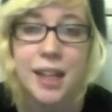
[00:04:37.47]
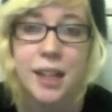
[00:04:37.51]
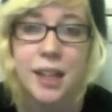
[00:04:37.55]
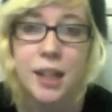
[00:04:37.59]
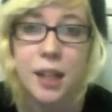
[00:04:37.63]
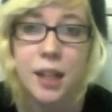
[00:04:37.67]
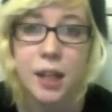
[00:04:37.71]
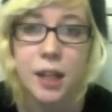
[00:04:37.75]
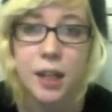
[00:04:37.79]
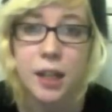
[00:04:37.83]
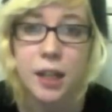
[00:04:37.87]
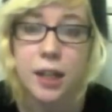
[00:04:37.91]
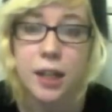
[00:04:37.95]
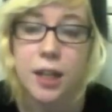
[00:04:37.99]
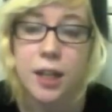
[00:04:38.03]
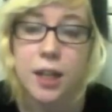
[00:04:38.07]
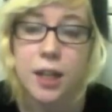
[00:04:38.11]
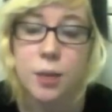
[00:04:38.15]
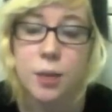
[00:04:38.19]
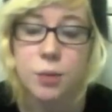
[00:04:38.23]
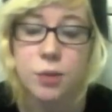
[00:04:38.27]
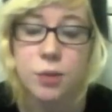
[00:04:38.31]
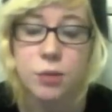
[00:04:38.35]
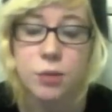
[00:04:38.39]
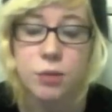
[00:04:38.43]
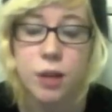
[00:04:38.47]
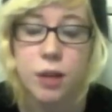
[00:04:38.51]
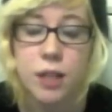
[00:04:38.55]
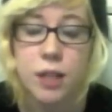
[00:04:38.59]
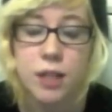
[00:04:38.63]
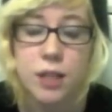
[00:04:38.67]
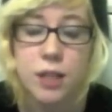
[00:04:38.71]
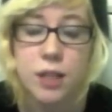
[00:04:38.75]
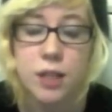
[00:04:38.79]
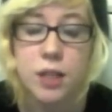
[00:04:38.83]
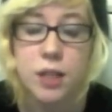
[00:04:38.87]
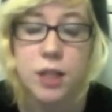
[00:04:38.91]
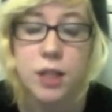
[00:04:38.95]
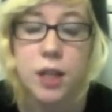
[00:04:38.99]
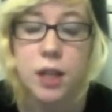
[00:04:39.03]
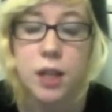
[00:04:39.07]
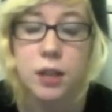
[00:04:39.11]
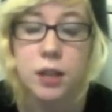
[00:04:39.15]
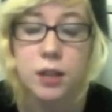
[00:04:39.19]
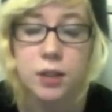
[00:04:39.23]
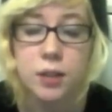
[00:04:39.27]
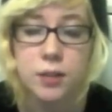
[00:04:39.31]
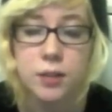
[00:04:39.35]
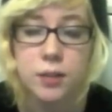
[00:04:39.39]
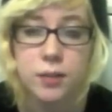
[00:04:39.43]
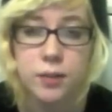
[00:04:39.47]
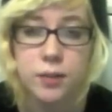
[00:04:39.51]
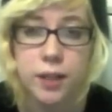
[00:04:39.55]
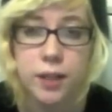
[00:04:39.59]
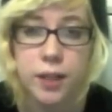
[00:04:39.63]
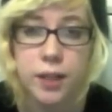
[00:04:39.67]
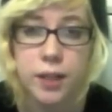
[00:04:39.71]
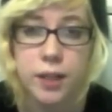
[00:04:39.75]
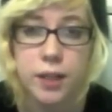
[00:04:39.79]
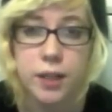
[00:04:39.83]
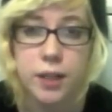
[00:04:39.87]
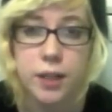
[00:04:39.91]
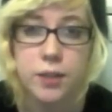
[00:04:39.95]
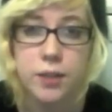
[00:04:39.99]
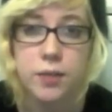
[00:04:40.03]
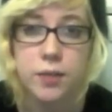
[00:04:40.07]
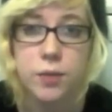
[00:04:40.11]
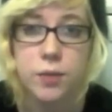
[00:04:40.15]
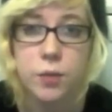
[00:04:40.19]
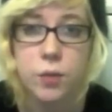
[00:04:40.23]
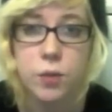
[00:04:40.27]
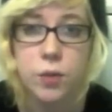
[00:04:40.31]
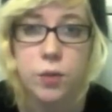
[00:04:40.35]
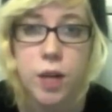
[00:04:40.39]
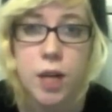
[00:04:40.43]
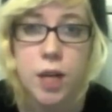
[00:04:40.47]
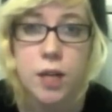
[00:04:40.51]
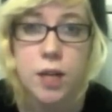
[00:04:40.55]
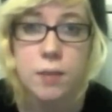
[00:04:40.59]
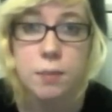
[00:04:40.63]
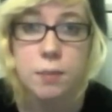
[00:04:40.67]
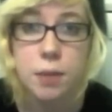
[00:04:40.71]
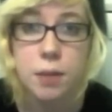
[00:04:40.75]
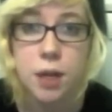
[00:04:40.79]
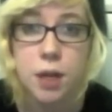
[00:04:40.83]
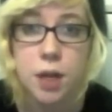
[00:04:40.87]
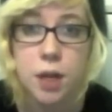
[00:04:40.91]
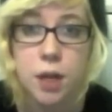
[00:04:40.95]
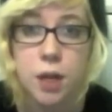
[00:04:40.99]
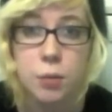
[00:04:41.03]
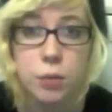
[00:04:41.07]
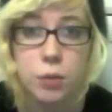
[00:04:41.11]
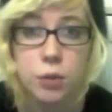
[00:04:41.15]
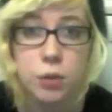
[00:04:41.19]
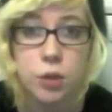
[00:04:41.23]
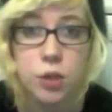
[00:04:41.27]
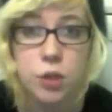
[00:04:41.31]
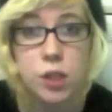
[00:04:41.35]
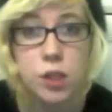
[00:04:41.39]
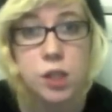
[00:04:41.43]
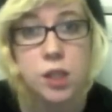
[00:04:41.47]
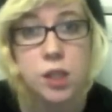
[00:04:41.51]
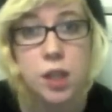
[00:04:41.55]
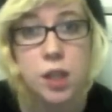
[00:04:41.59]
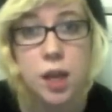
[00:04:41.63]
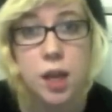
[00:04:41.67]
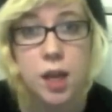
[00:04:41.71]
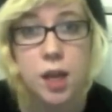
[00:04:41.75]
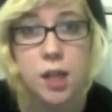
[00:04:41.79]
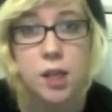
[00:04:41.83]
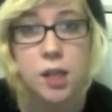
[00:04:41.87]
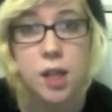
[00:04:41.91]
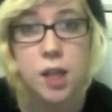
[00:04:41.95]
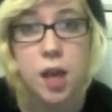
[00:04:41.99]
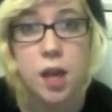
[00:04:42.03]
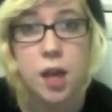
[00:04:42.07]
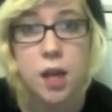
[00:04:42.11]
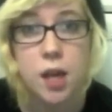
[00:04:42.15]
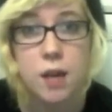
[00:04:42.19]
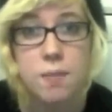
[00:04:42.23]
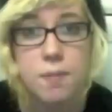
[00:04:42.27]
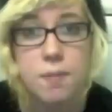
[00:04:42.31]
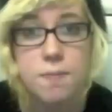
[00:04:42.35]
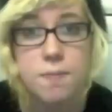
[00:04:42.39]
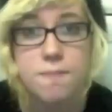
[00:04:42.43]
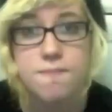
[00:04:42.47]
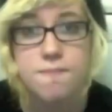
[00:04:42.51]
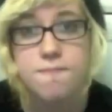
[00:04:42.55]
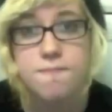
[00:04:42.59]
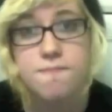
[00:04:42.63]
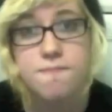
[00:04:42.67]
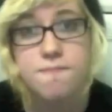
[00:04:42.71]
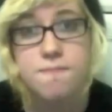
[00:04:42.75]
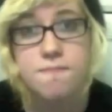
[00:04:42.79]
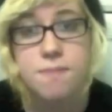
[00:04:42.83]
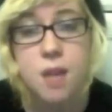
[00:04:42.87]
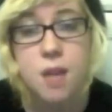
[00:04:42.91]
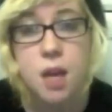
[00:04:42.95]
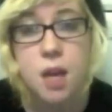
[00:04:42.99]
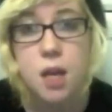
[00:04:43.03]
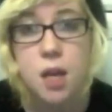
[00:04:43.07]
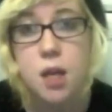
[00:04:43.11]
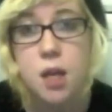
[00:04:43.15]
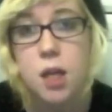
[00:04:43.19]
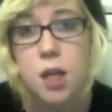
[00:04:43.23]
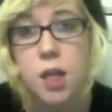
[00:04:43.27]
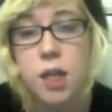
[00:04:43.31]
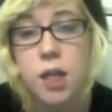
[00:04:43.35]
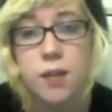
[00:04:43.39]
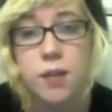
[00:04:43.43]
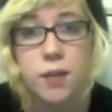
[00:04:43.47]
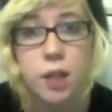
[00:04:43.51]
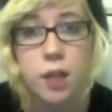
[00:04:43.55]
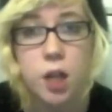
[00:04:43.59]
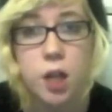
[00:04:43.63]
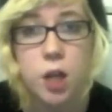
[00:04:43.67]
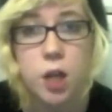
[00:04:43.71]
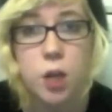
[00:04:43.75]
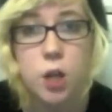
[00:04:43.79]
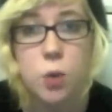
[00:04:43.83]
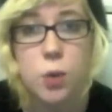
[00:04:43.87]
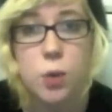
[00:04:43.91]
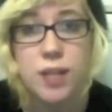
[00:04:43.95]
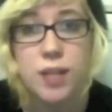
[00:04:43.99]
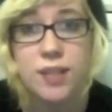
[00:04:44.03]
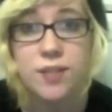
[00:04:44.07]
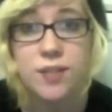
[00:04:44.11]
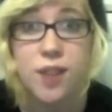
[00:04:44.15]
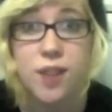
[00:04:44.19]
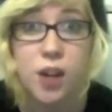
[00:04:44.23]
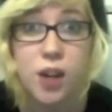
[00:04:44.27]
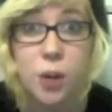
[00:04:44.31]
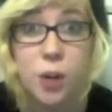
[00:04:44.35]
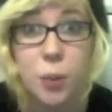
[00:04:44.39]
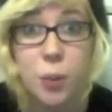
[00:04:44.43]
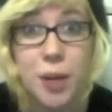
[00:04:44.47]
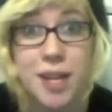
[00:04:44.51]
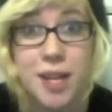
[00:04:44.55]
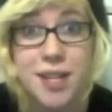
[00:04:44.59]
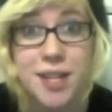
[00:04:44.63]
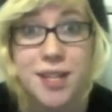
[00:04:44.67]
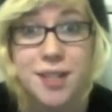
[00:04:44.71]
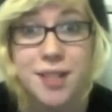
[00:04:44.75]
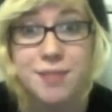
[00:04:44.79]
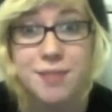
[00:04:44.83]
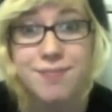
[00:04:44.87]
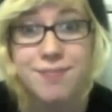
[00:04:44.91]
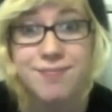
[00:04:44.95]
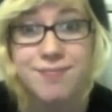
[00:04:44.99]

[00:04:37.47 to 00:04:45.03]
Luckily he was arrested and convicted for it, but I will not say his name, even though he's a buckwit.